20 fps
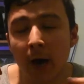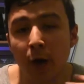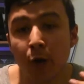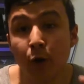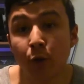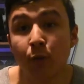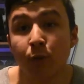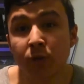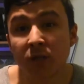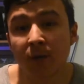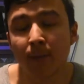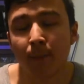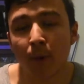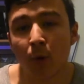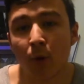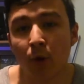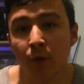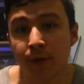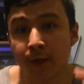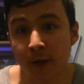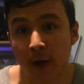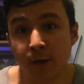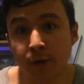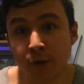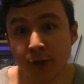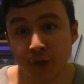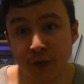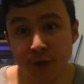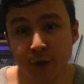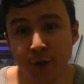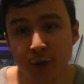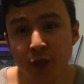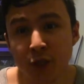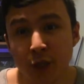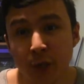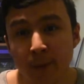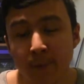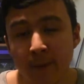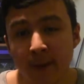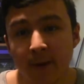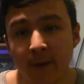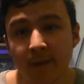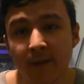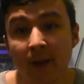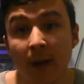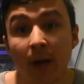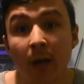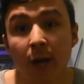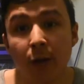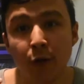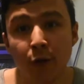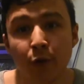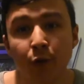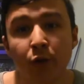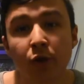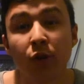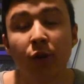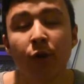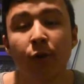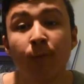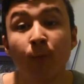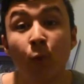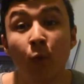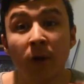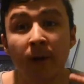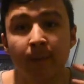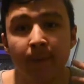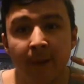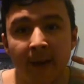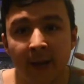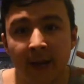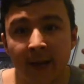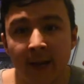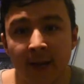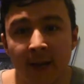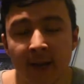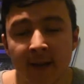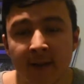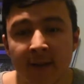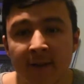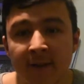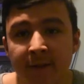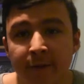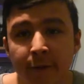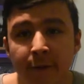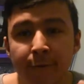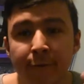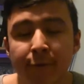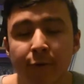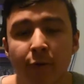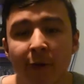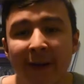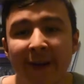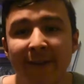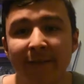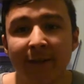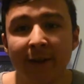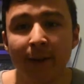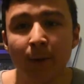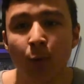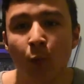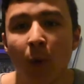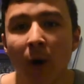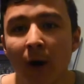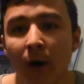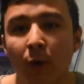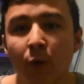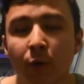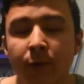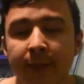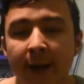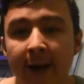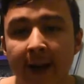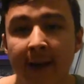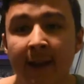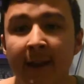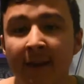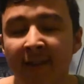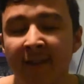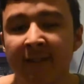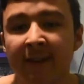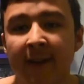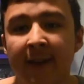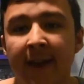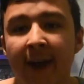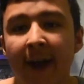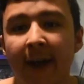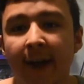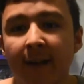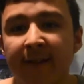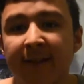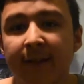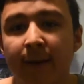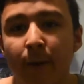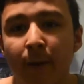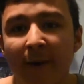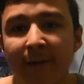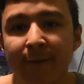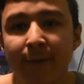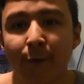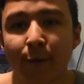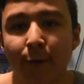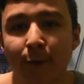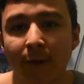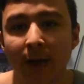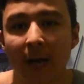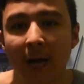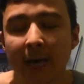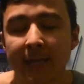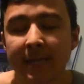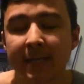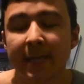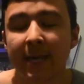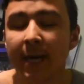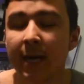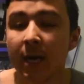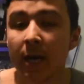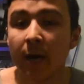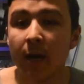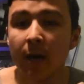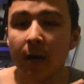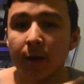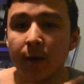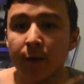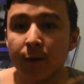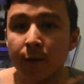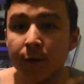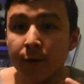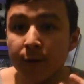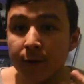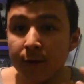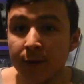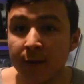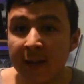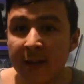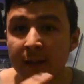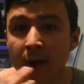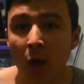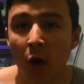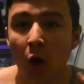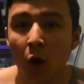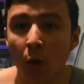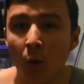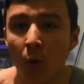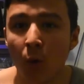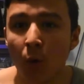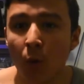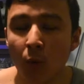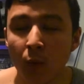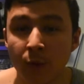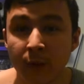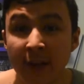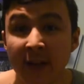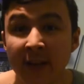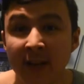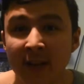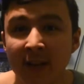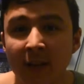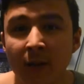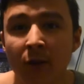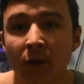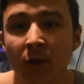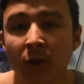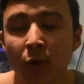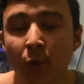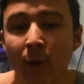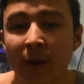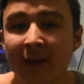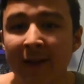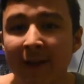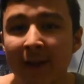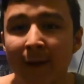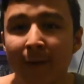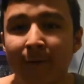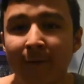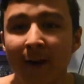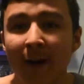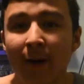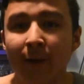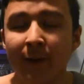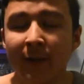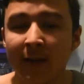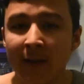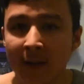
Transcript: who support those YouTubers, YouTube wouldn't be in this thriving world that it is today. So I feel like this whole, they need to sort itself out.